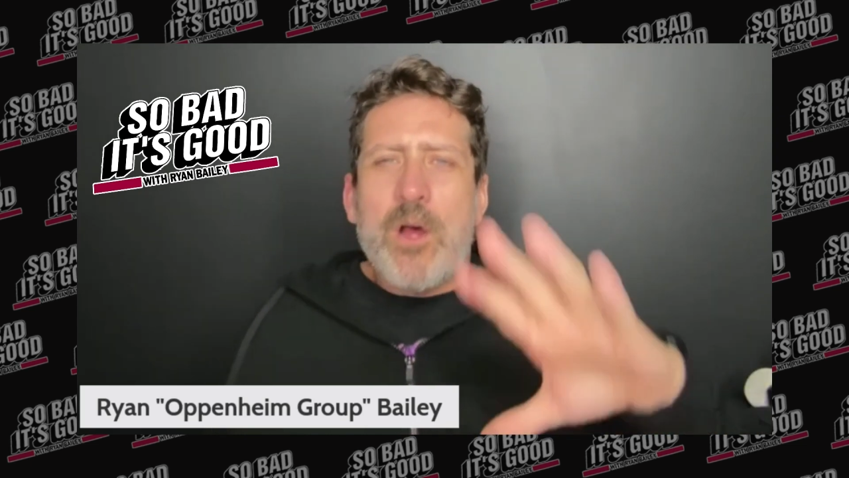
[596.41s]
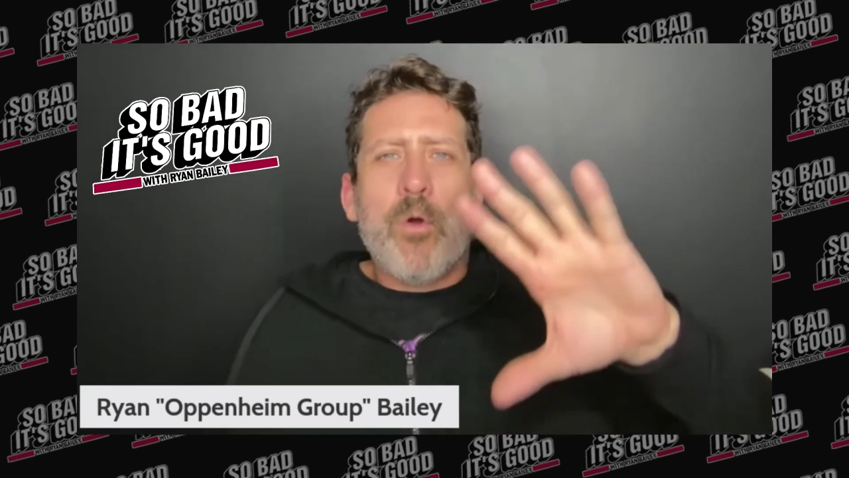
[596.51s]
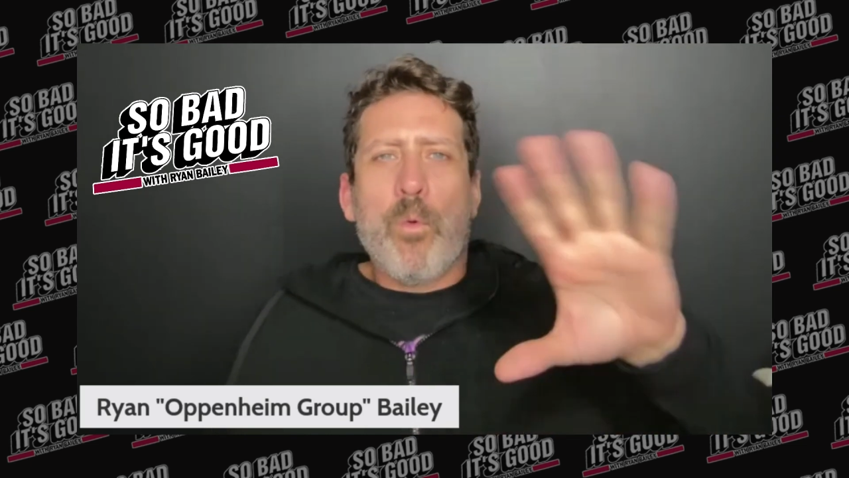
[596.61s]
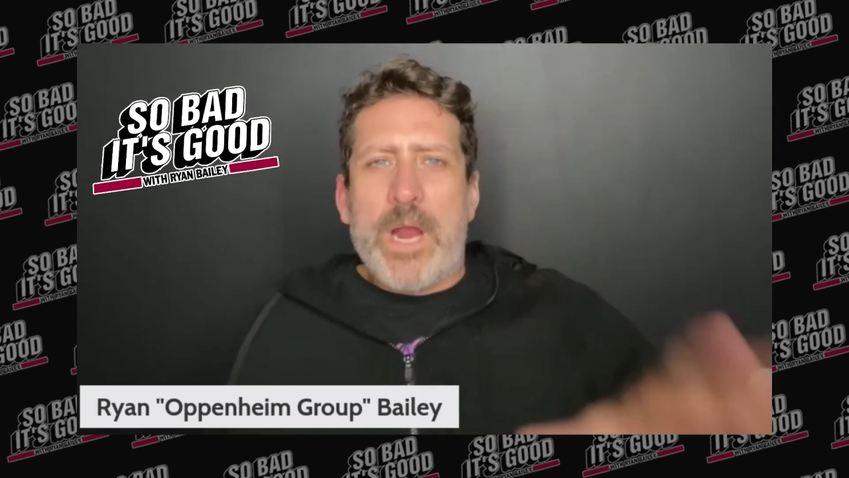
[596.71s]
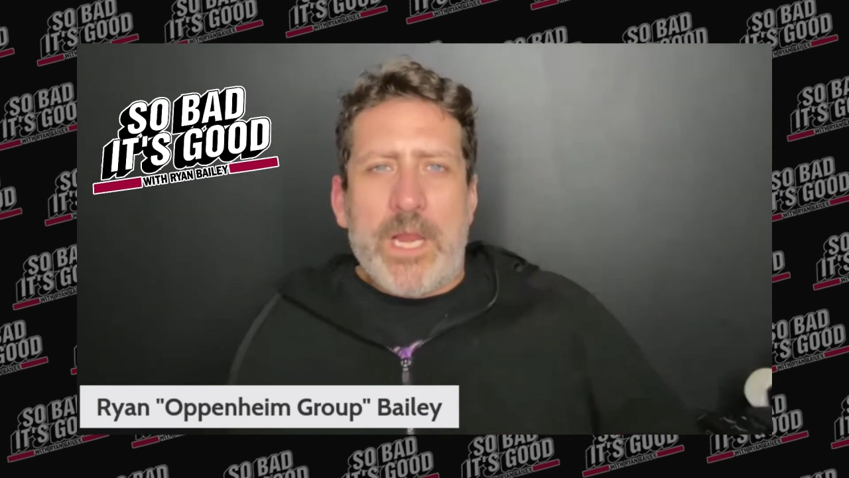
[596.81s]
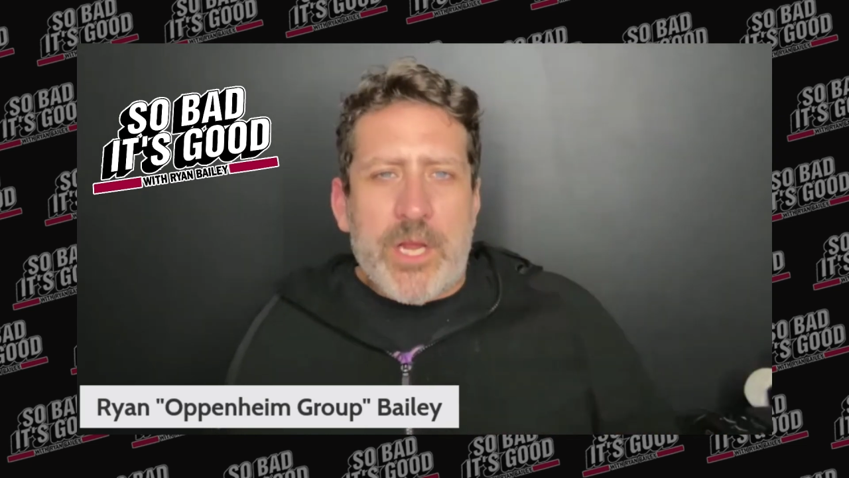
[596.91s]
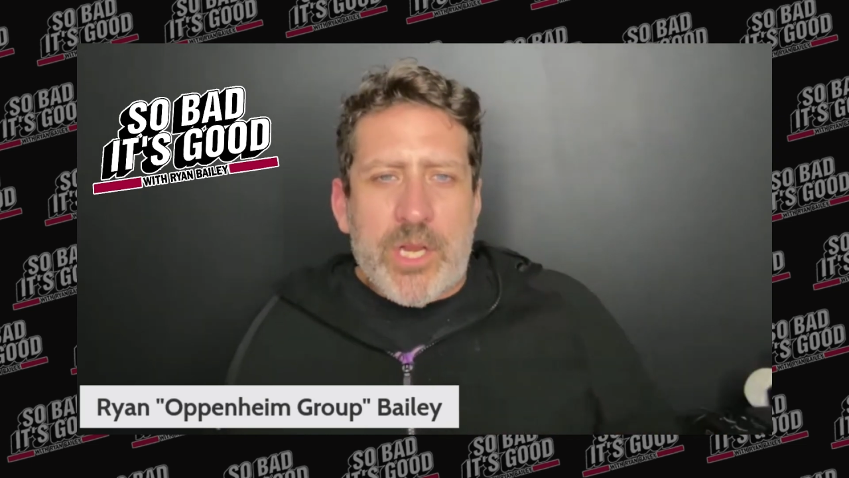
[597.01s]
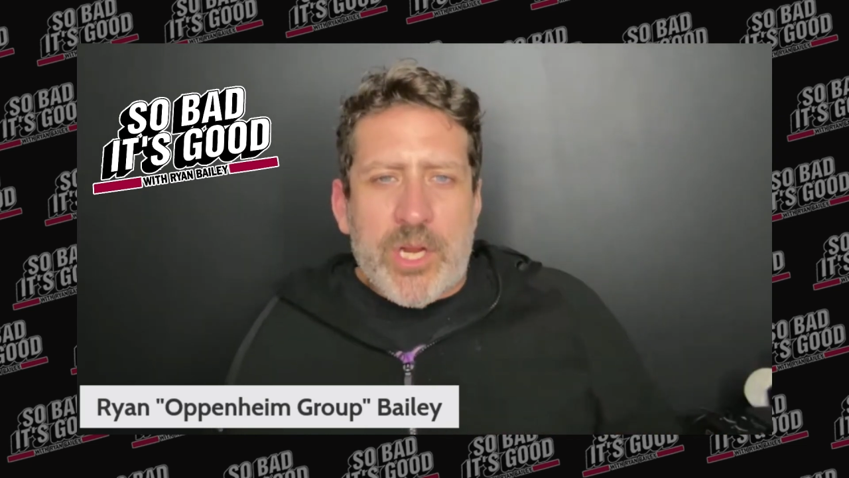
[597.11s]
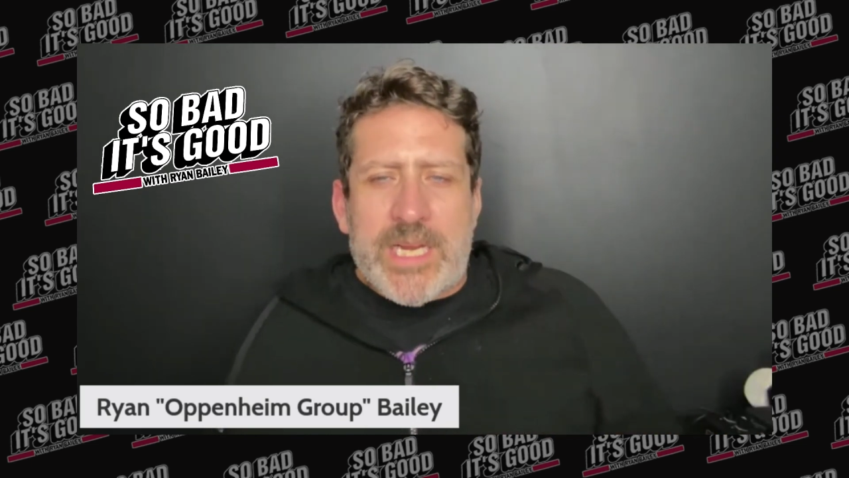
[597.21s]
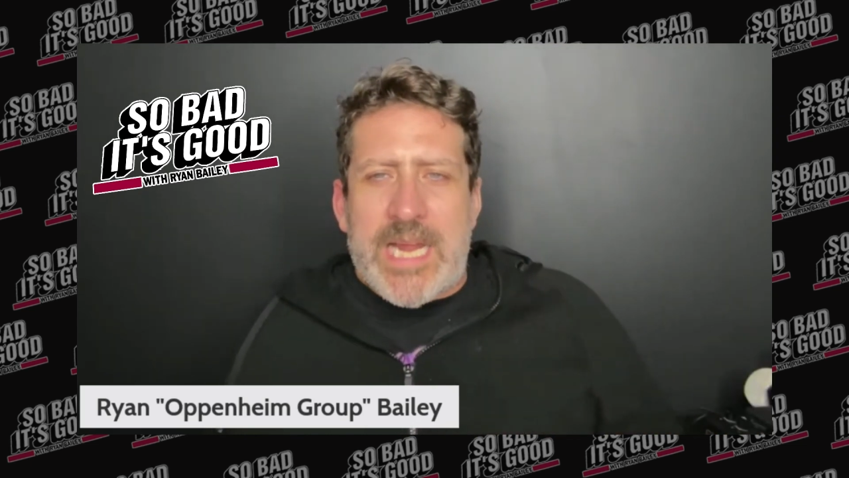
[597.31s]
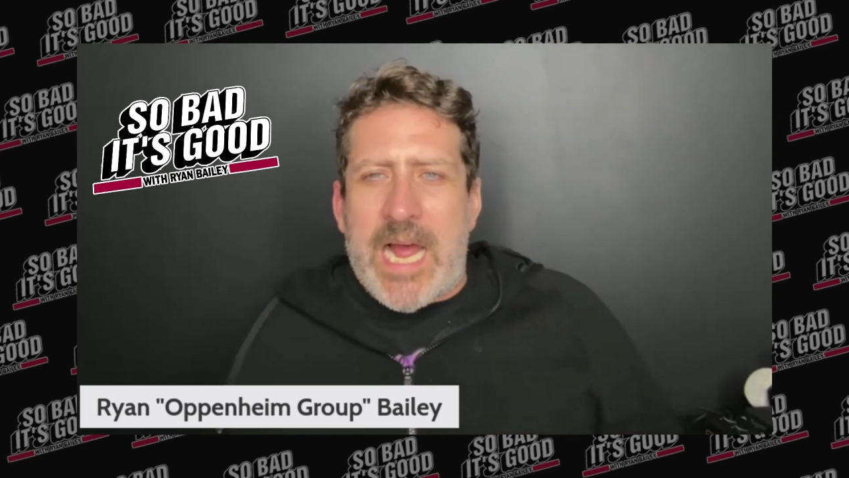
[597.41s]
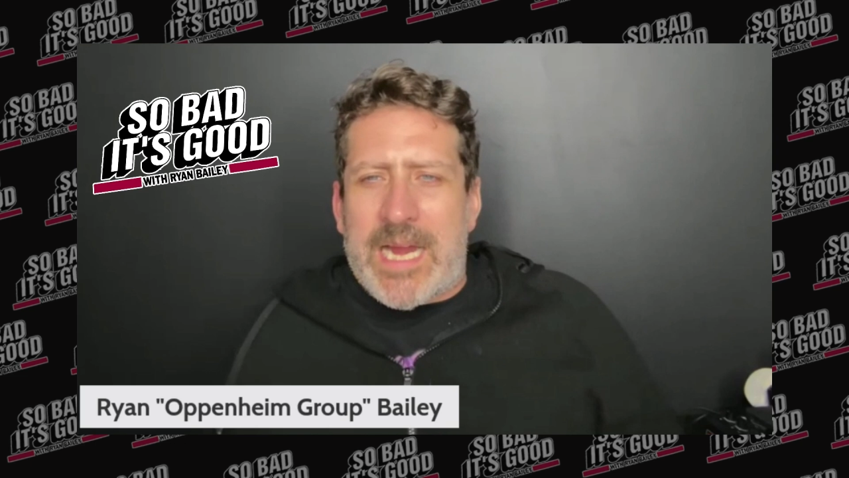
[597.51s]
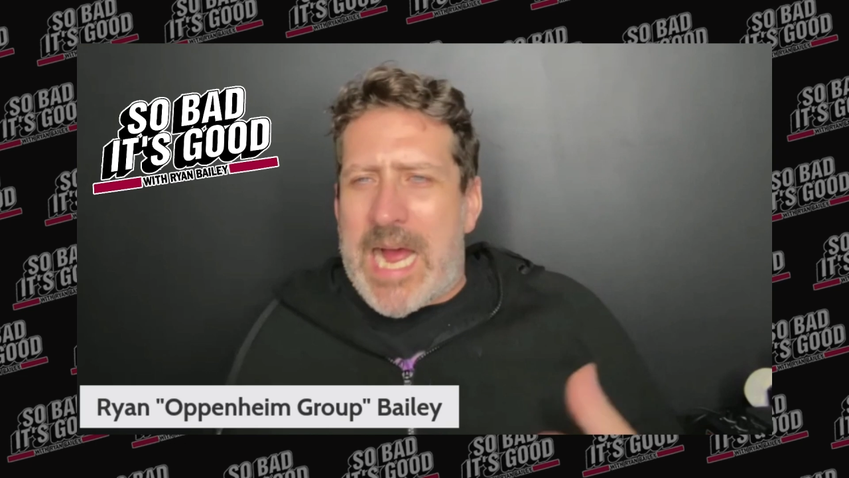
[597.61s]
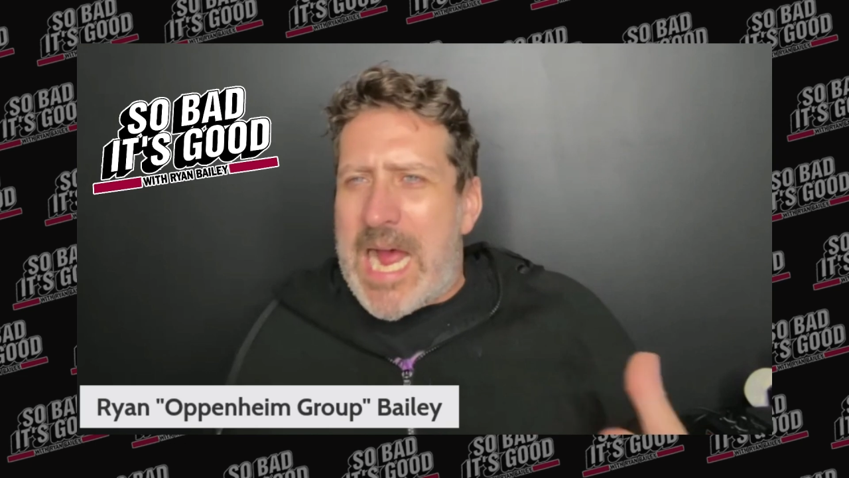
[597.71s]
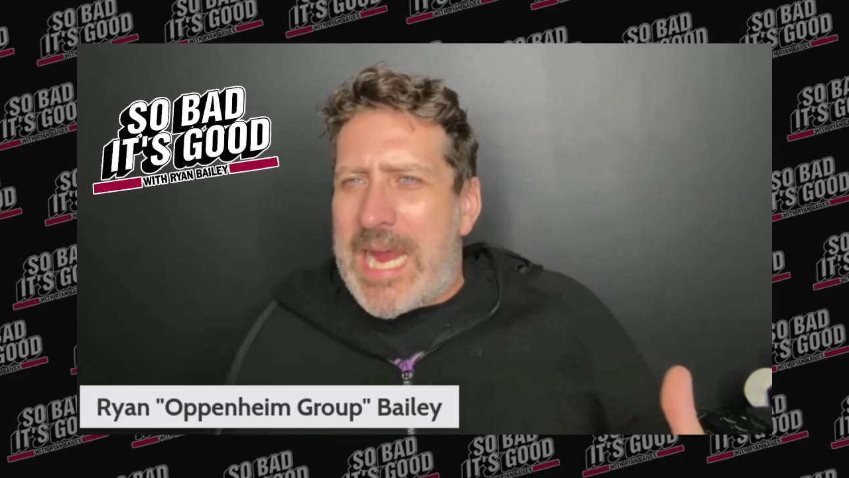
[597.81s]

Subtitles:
Really good looking guy.